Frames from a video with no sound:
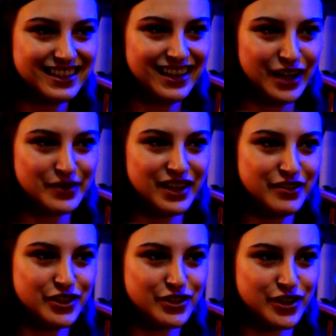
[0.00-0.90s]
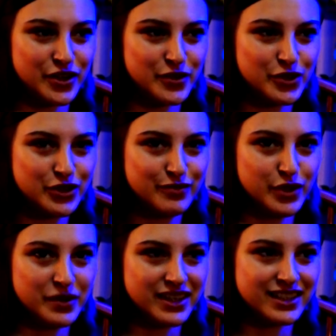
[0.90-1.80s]
I would love to start
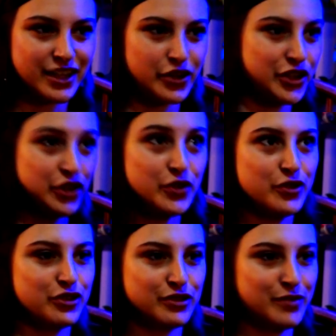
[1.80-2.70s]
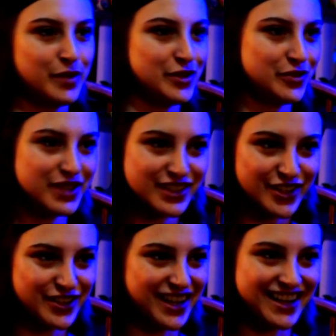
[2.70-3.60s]
doing things that are huge and maybe do things that
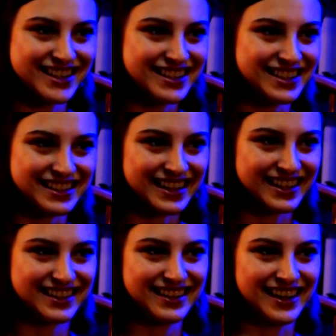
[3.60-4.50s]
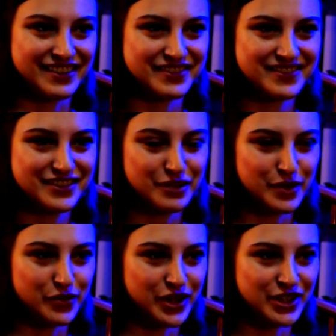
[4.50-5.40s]
are tiny, and, like, I should be
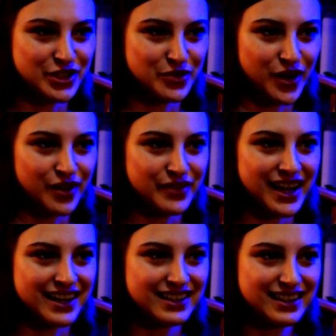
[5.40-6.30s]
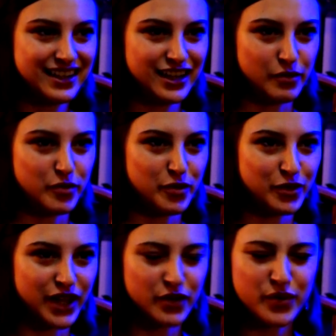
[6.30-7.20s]
free to do all of that, not be people
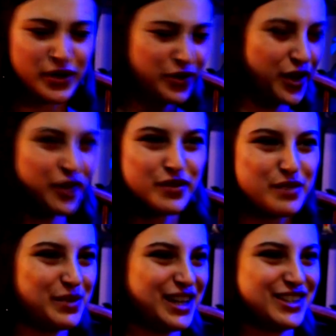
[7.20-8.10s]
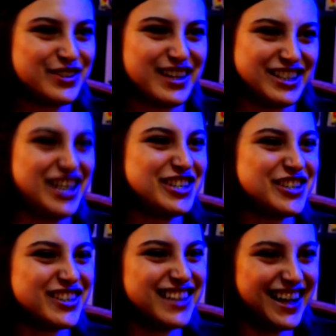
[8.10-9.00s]
like, well, you're all over the place, you're, like, changing
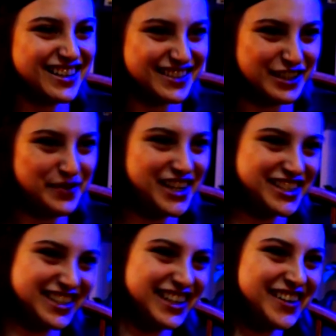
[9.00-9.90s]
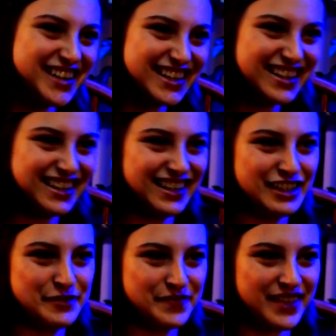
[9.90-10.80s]
your style so much, you know?
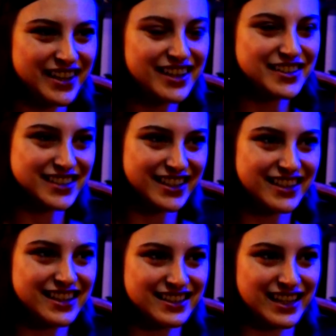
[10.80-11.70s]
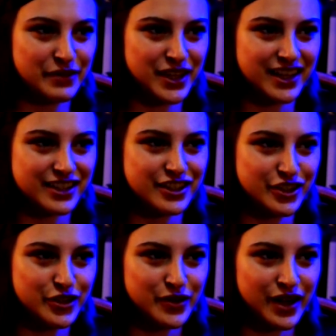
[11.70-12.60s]
I think I'll stick to things that I really like to
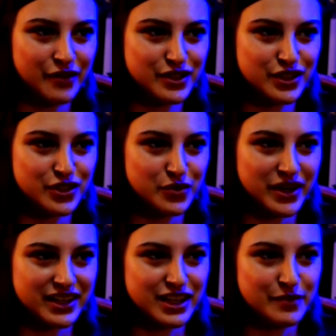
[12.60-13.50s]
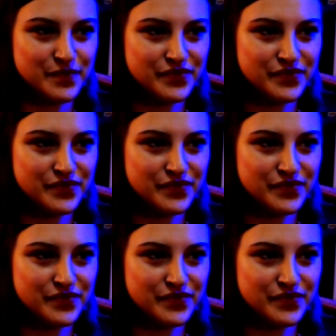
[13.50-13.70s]
do. I obviously do want to keep